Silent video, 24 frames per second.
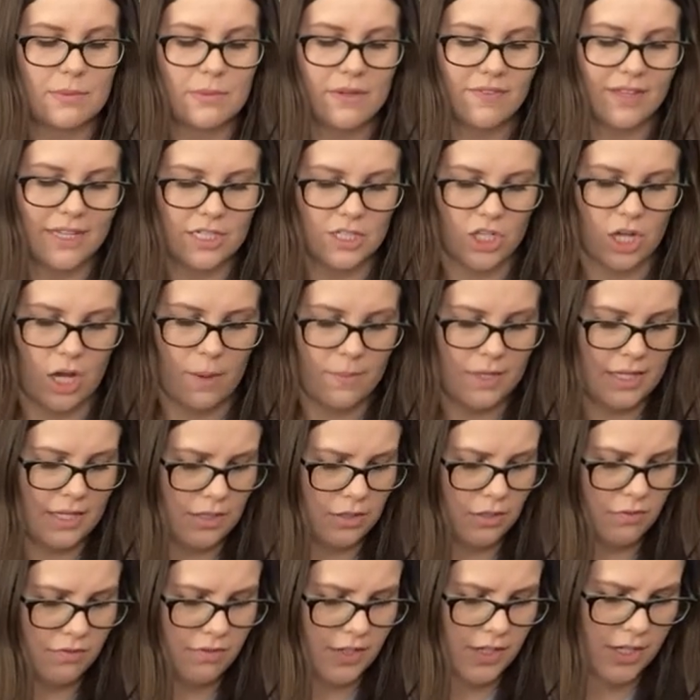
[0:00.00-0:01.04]
me of like Tommy
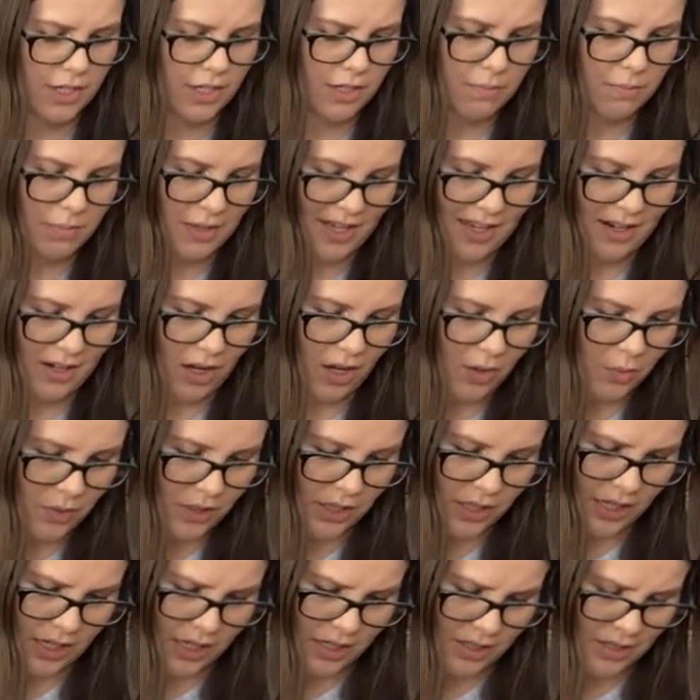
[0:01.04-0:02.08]
Hilfiger, but not
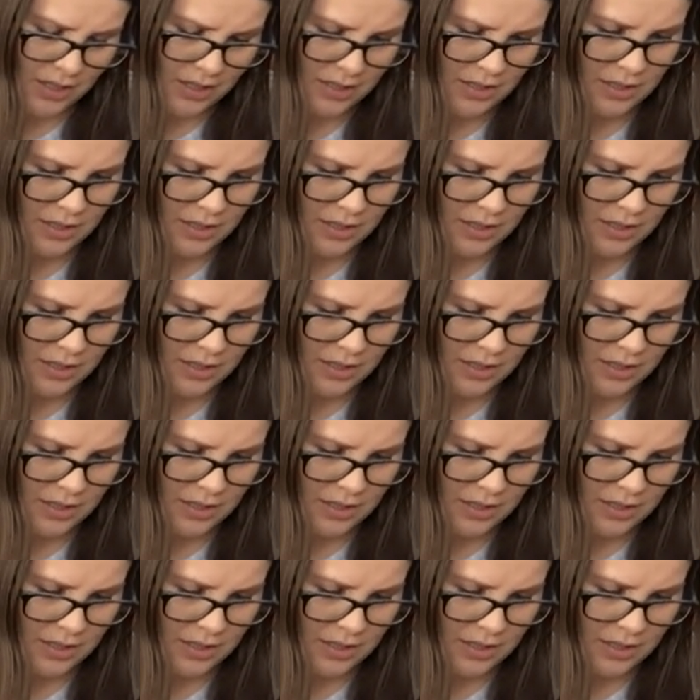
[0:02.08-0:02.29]
really.